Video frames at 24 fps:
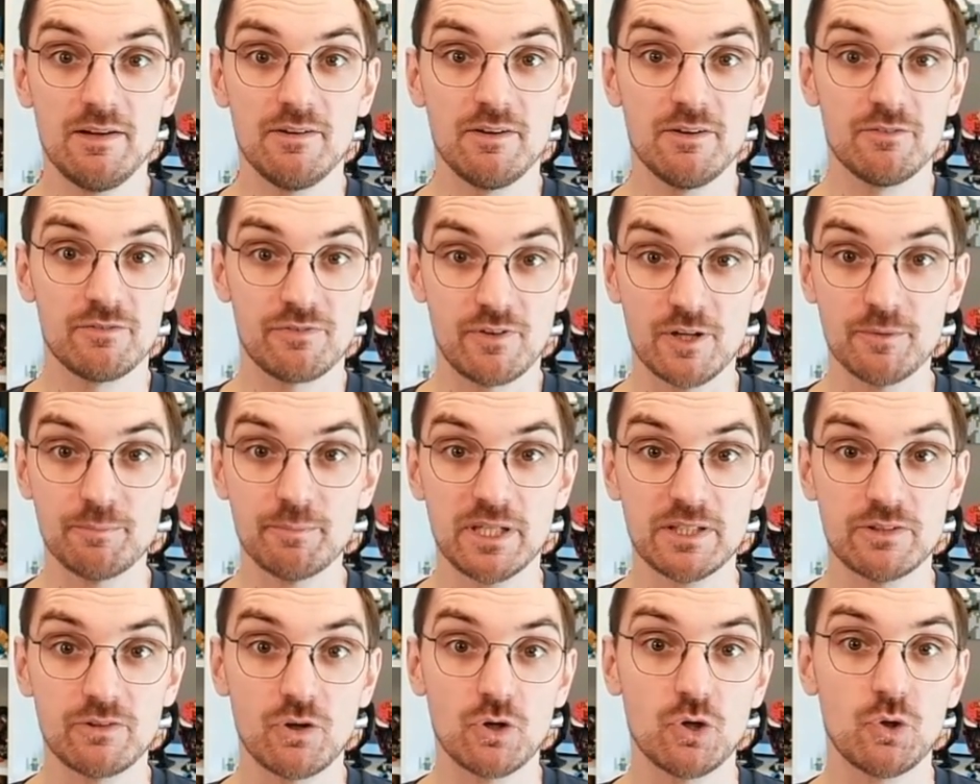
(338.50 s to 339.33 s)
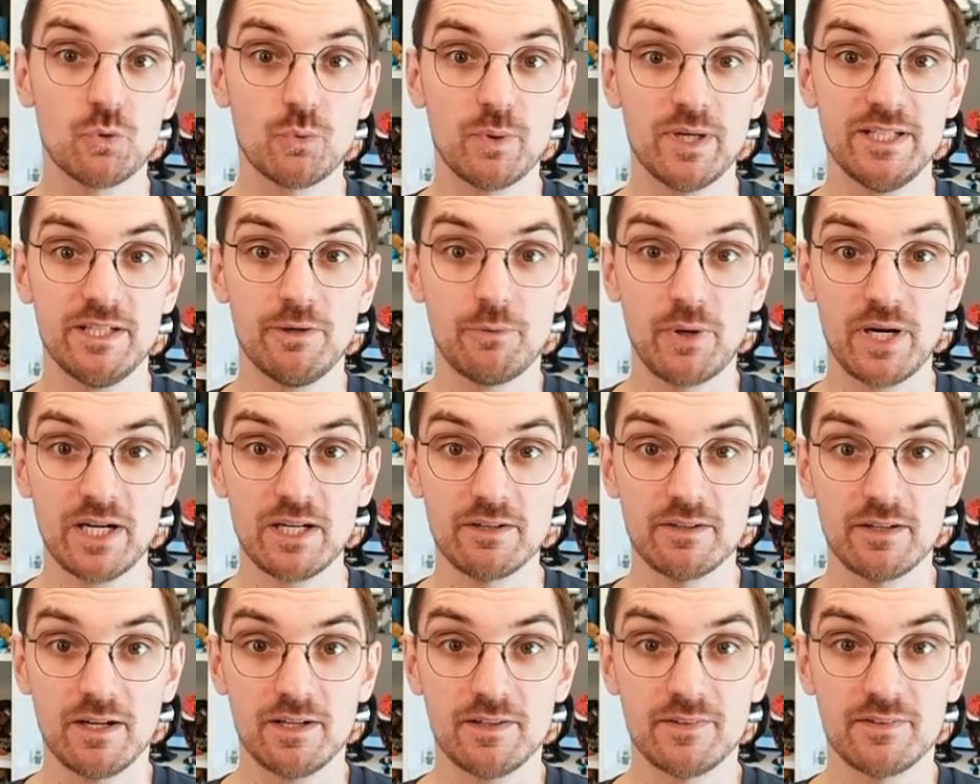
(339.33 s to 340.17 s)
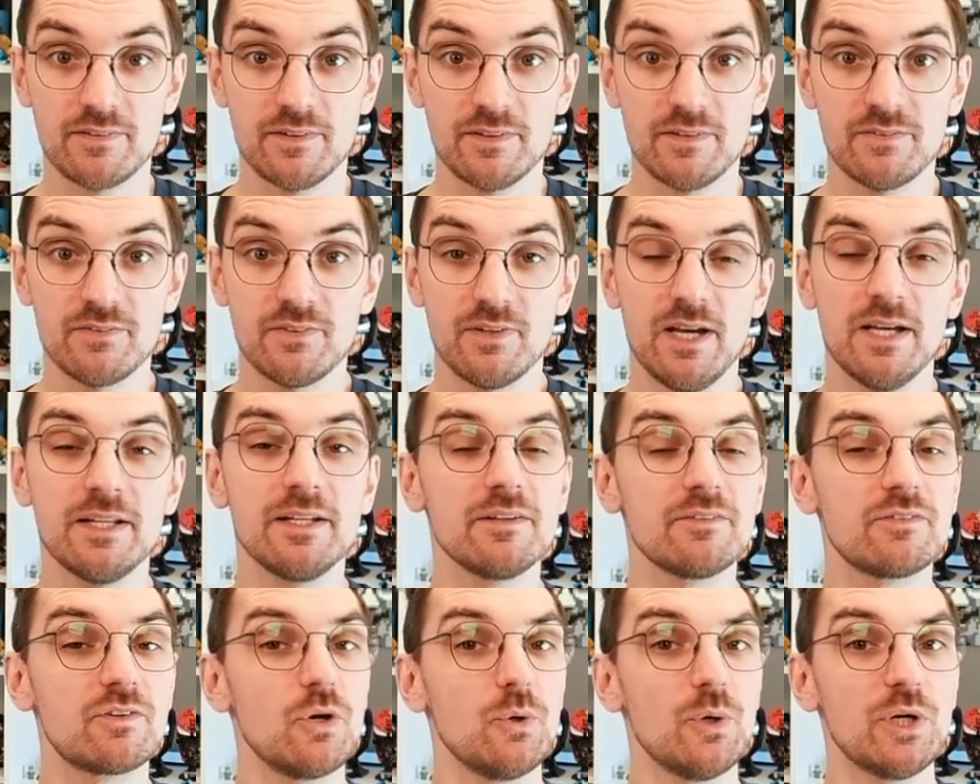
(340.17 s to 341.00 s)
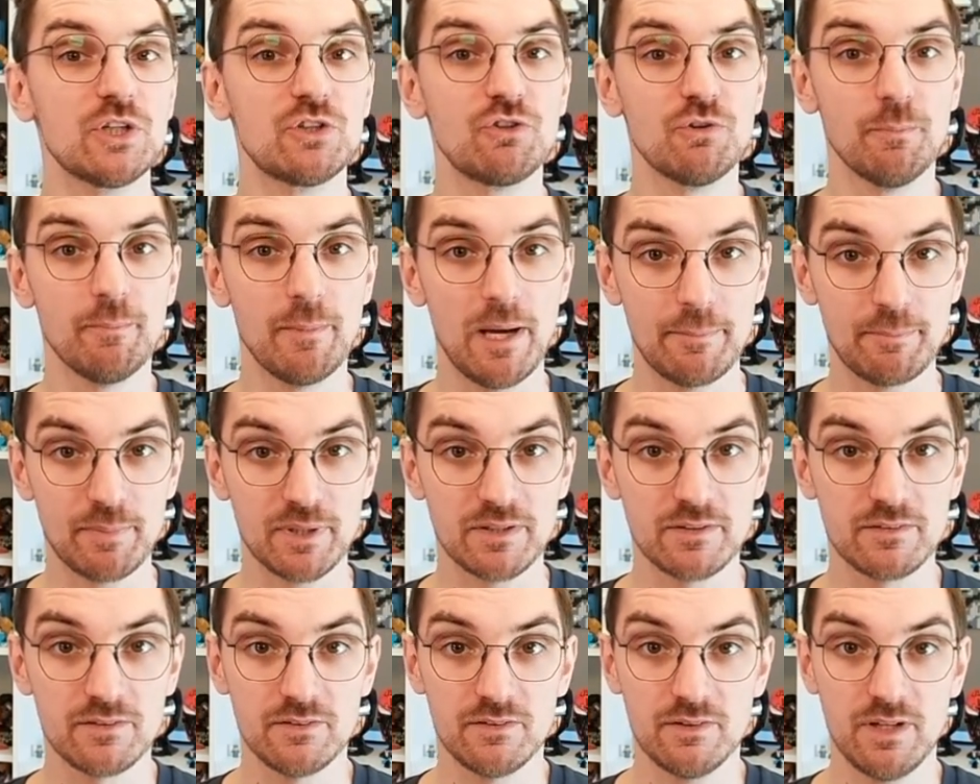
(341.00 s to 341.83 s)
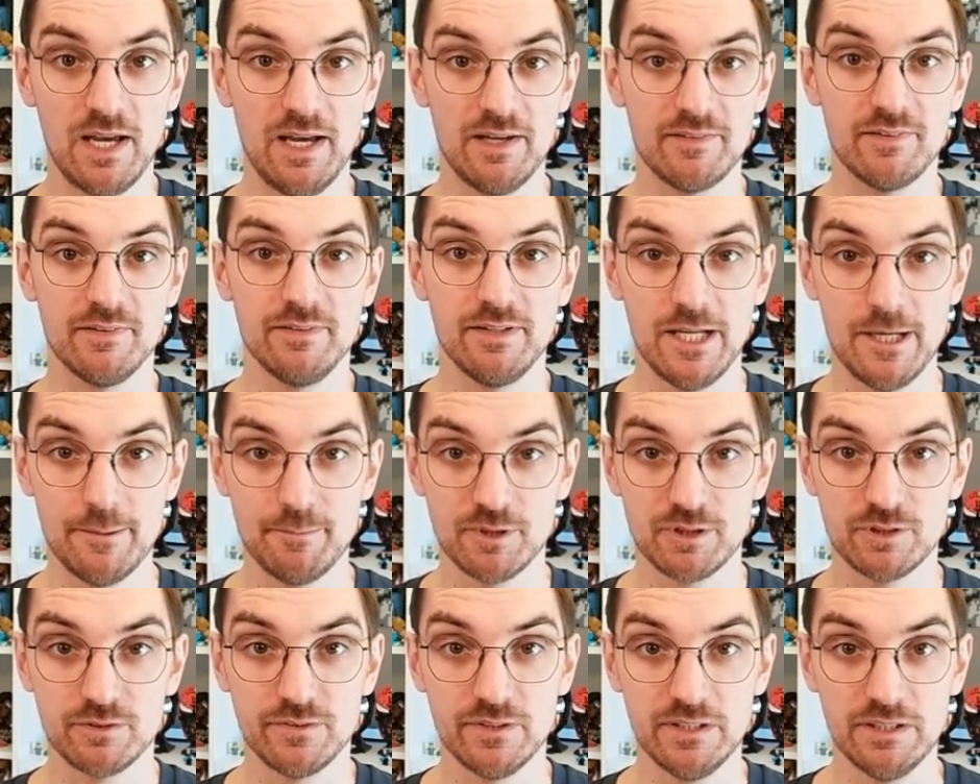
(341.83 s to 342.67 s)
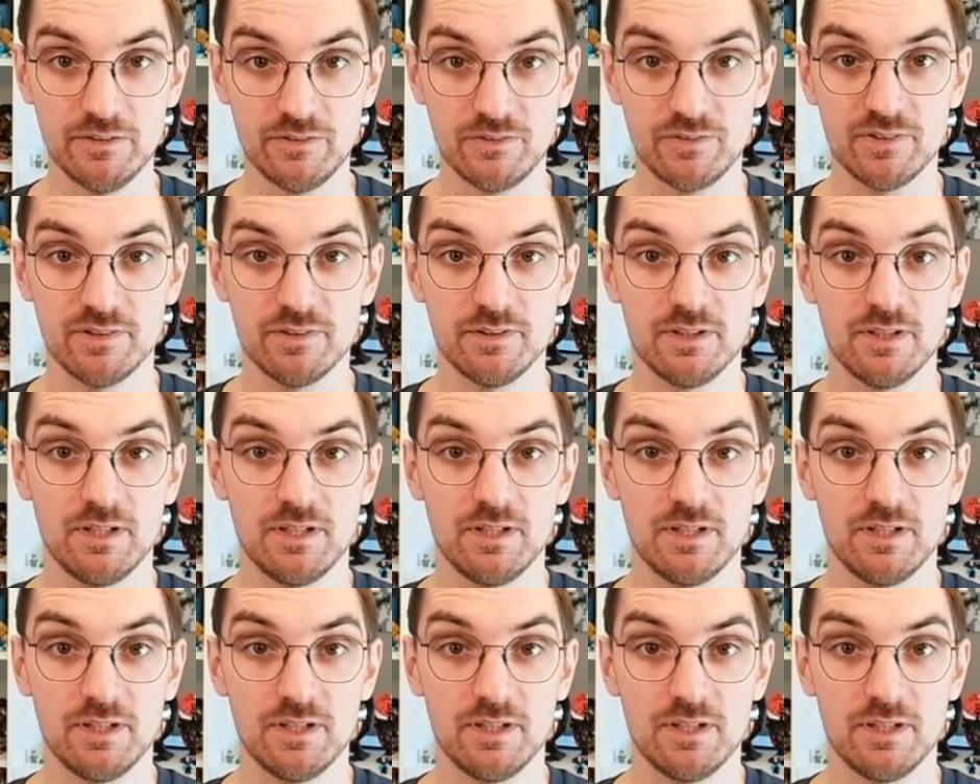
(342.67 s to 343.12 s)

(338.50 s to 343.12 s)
Front Matter already recognized this and is going to map it as an image field.